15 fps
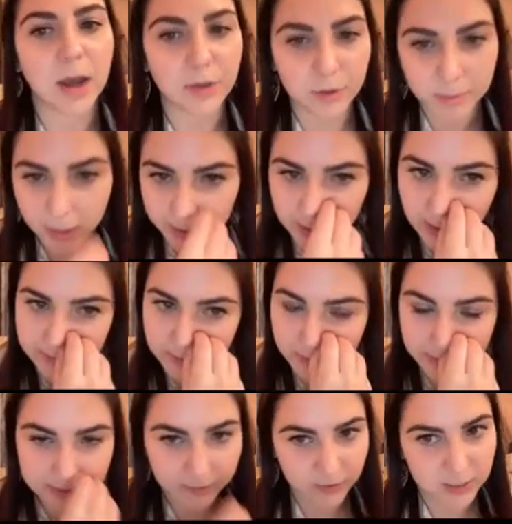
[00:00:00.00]
the other bud comes
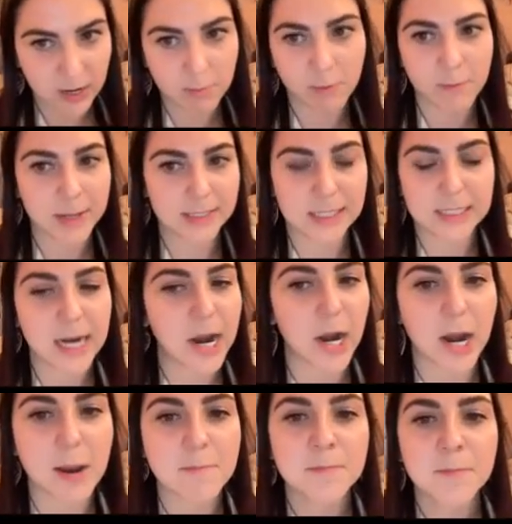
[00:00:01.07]
from a different type of
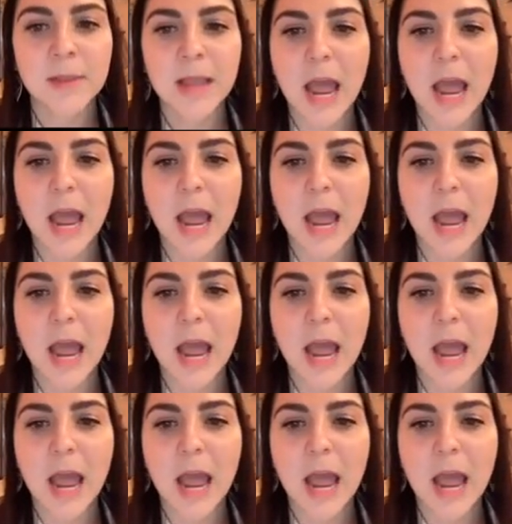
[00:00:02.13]
mesentery.